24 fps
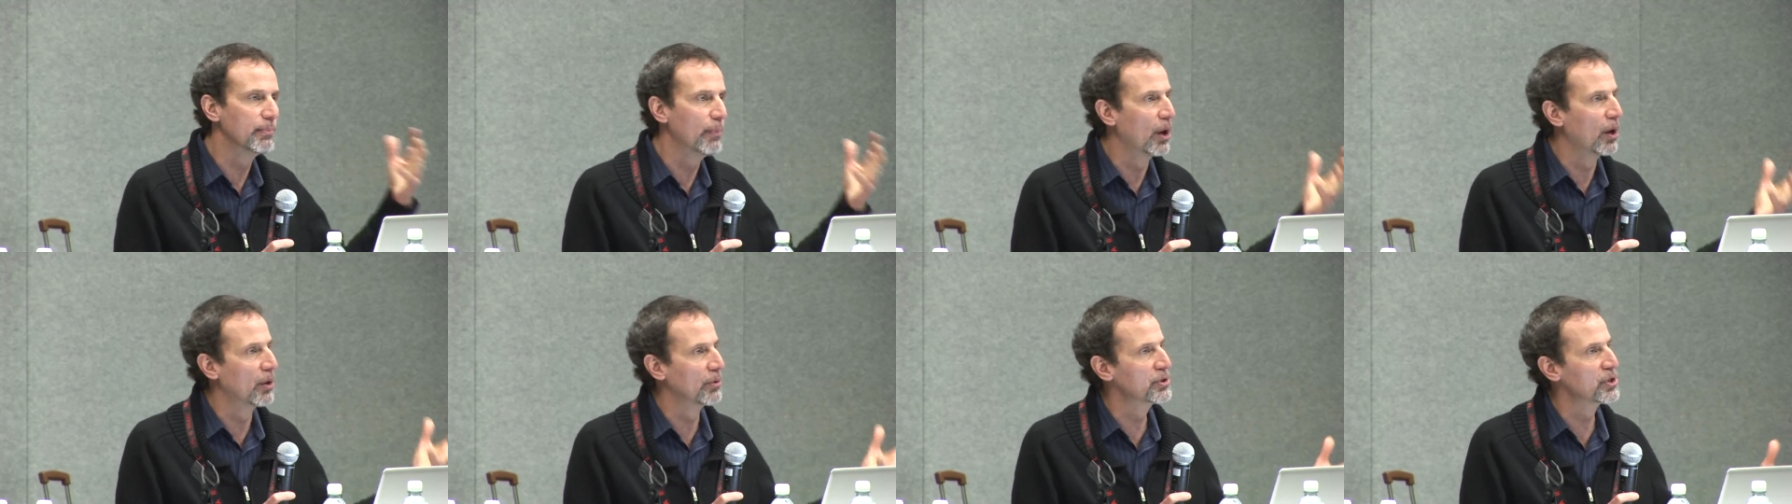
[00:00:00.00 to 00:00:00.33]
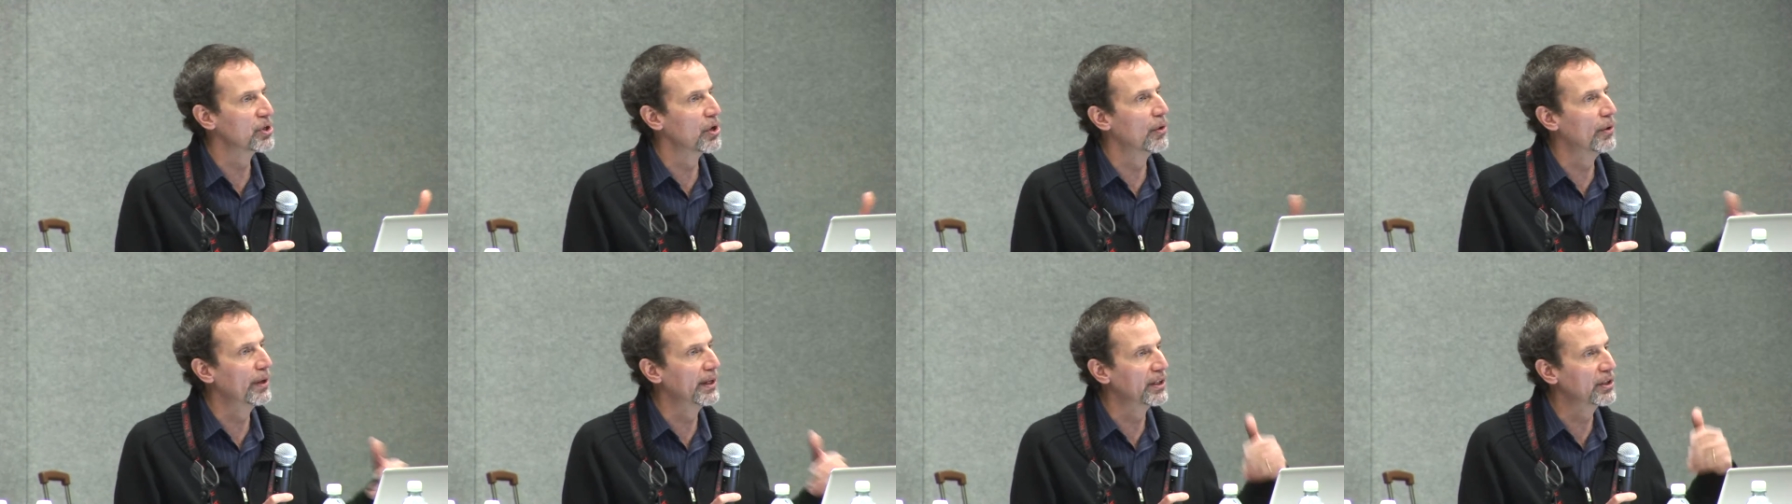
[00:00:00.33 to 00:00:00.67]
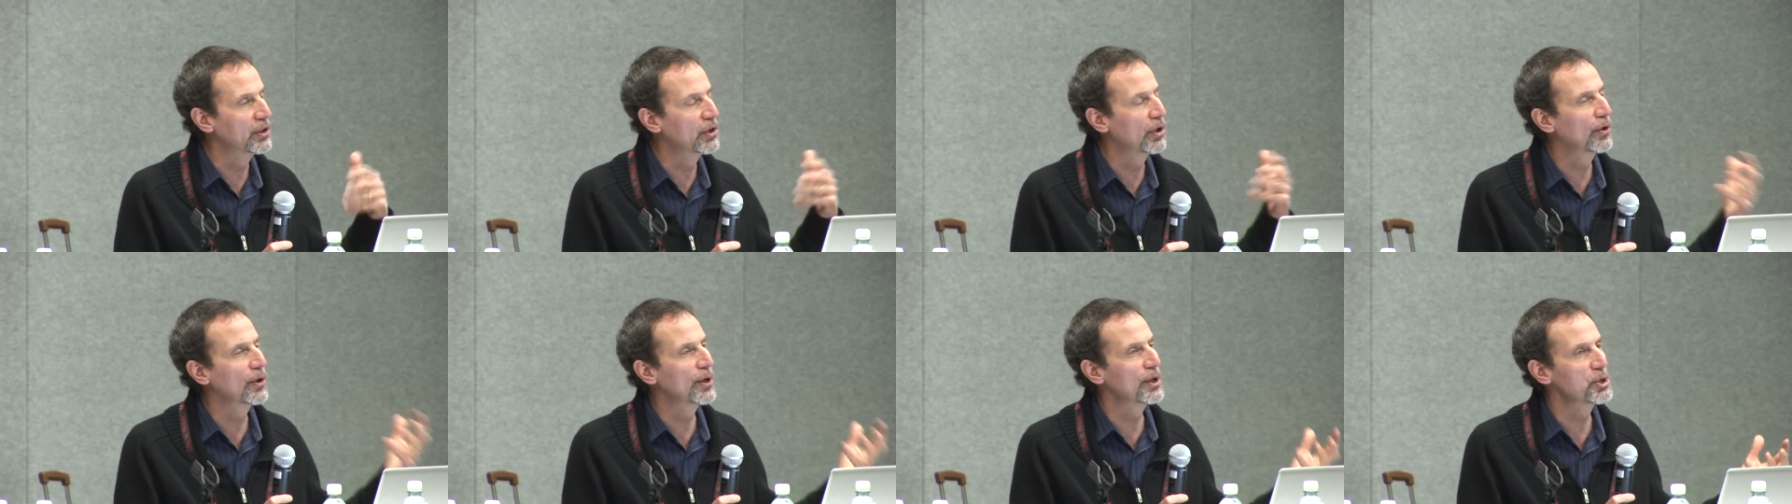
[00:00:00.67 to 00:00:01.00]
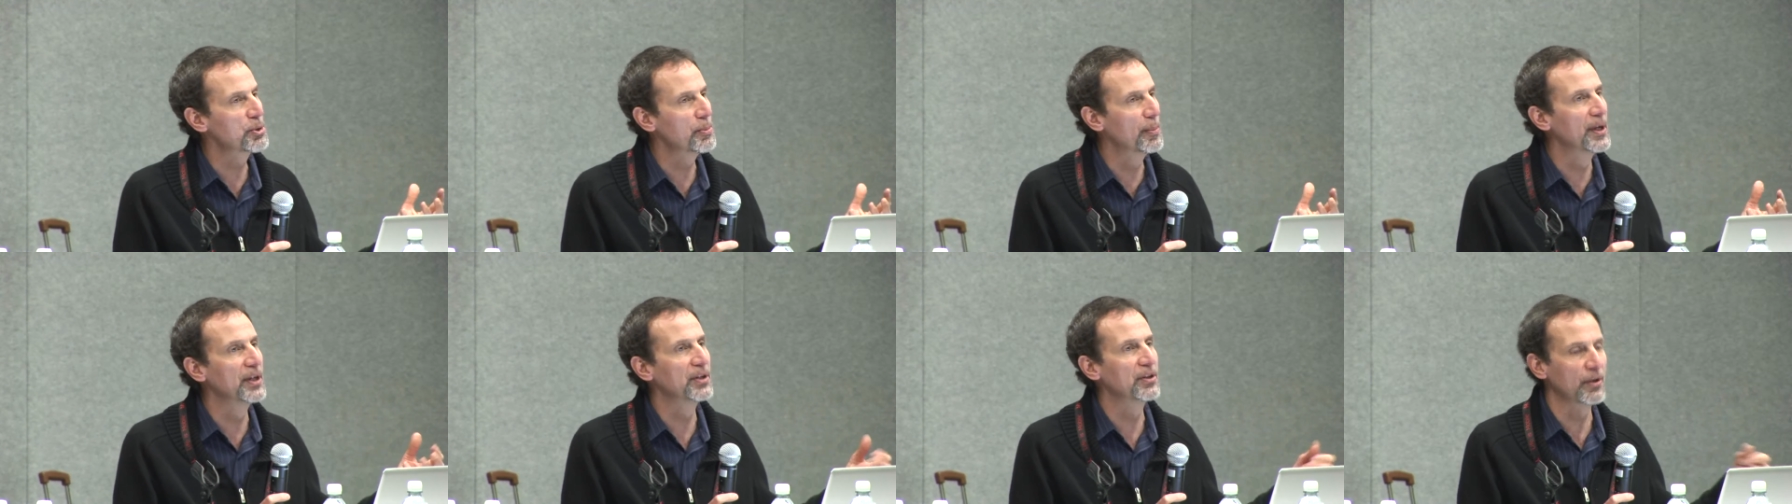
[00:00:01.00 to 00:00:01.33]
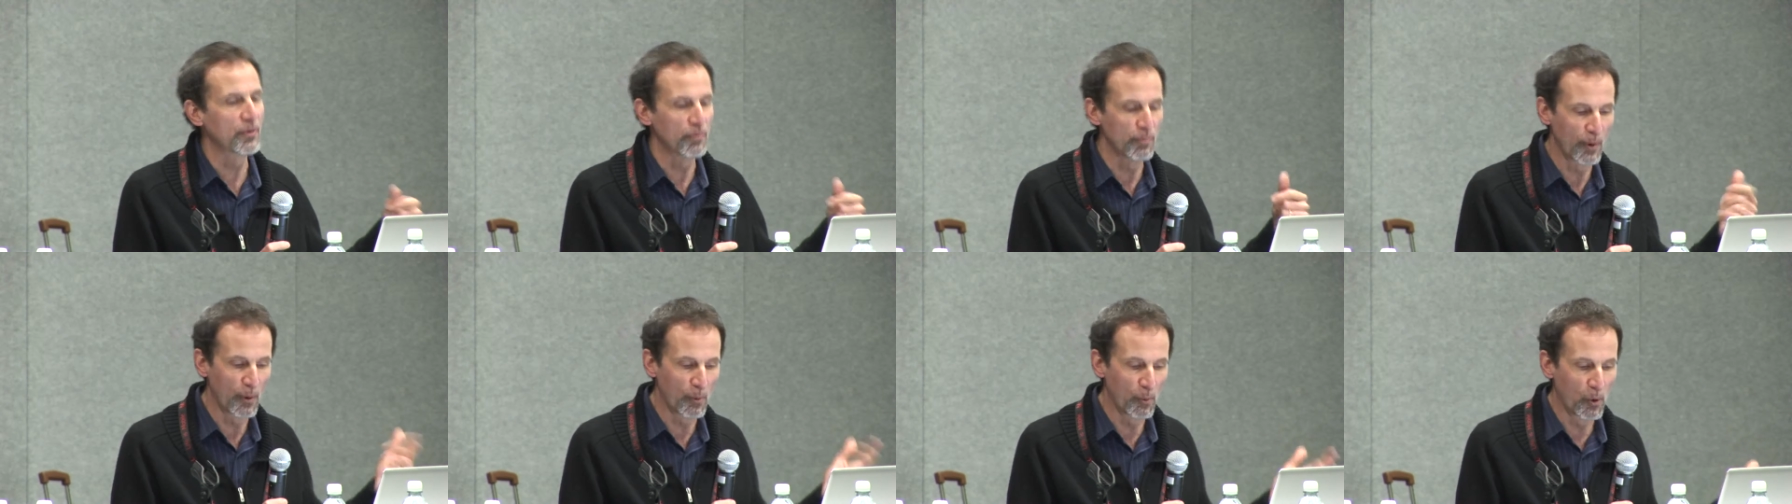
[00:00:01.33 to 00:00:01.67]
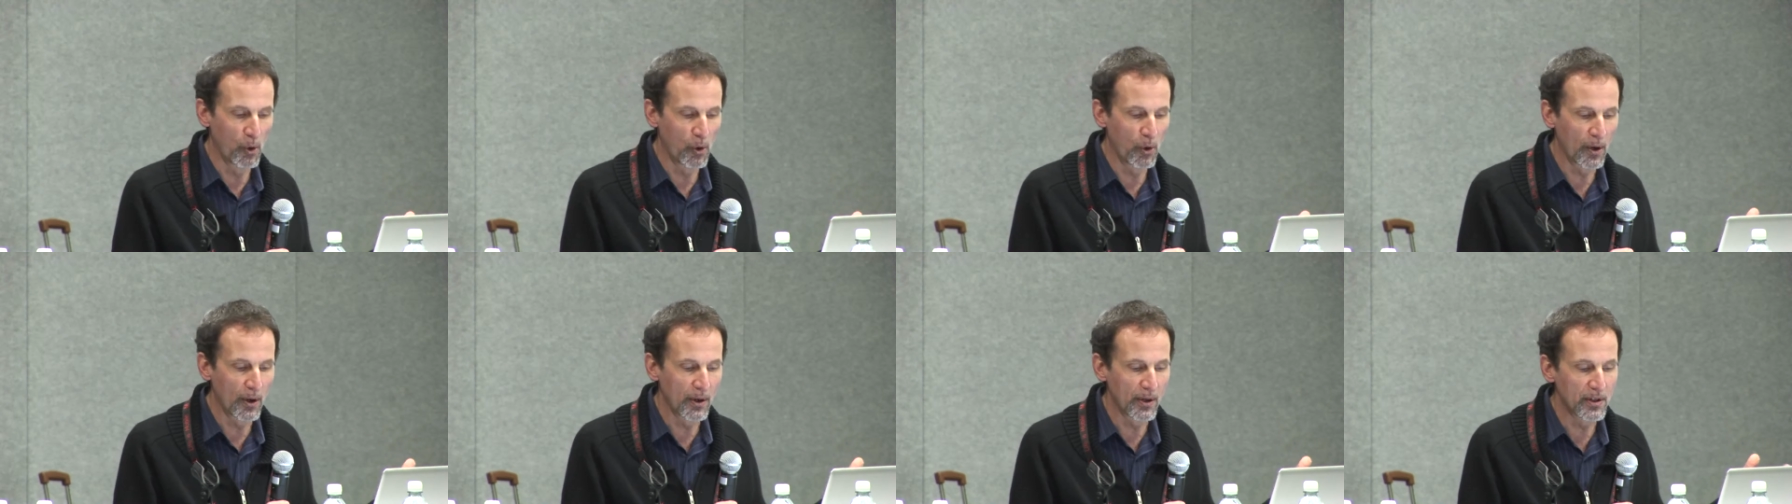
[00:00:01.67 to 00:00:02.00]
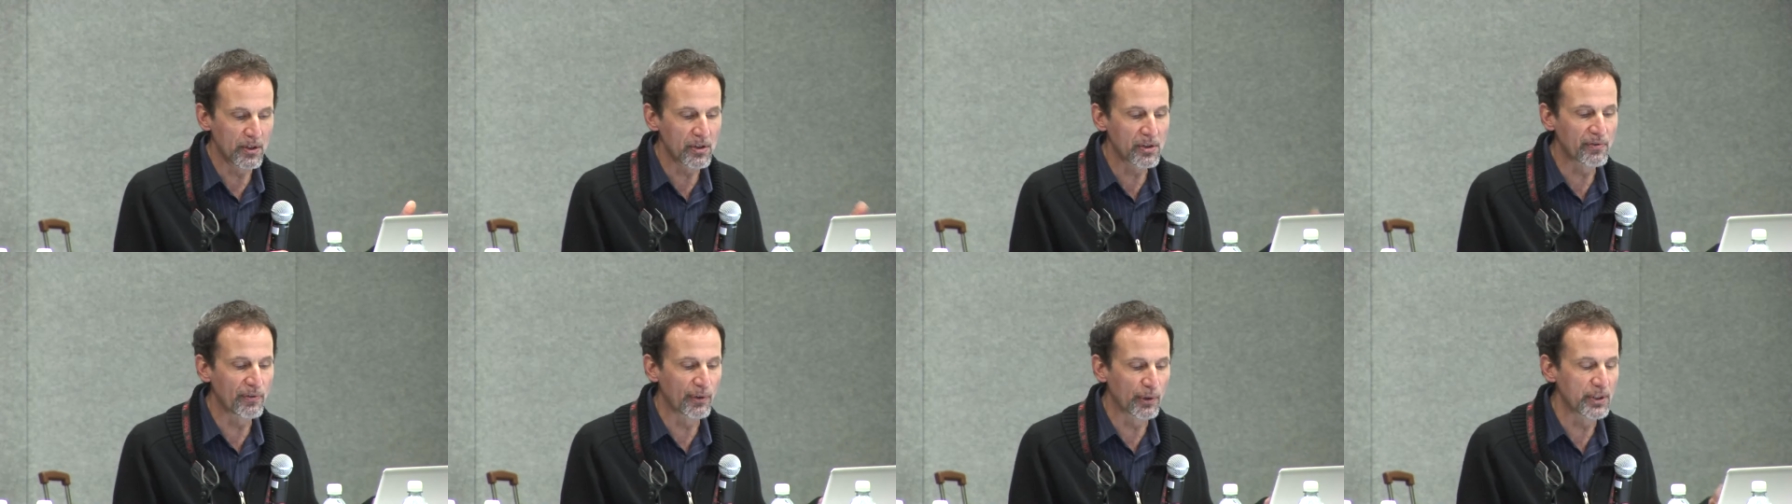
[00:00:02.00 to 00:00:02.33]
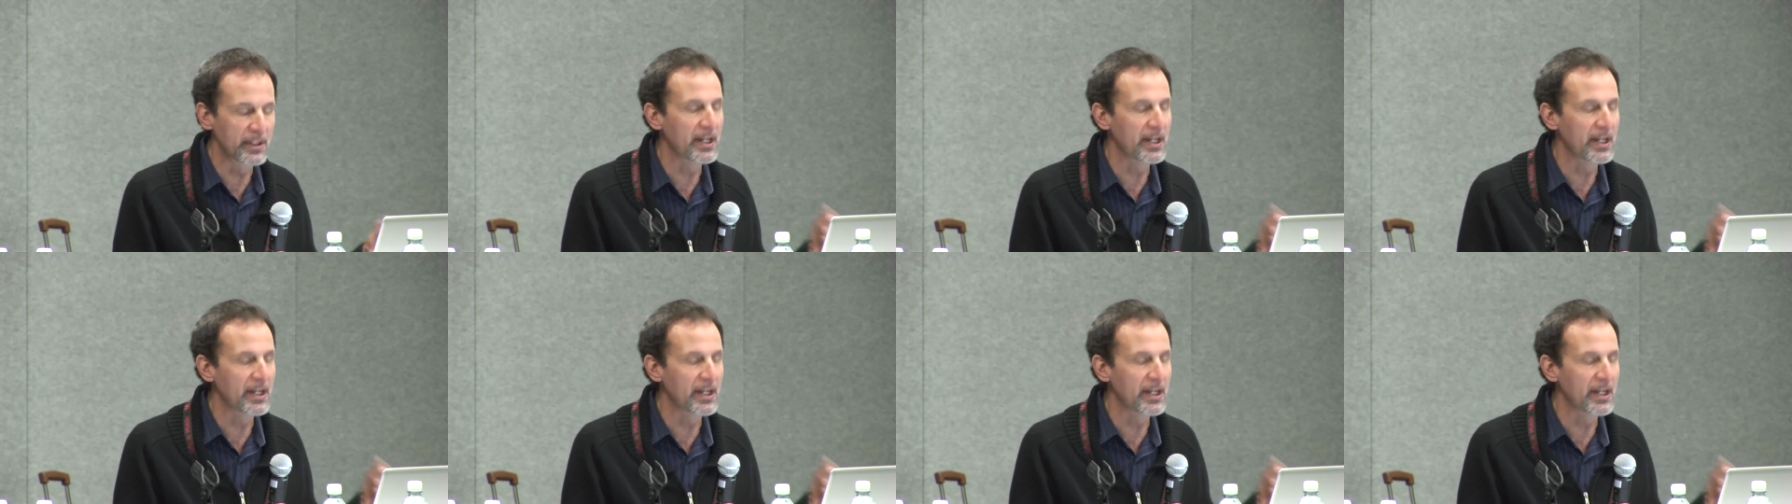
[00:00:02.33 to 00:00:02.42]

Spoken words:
also encouragement and rewards for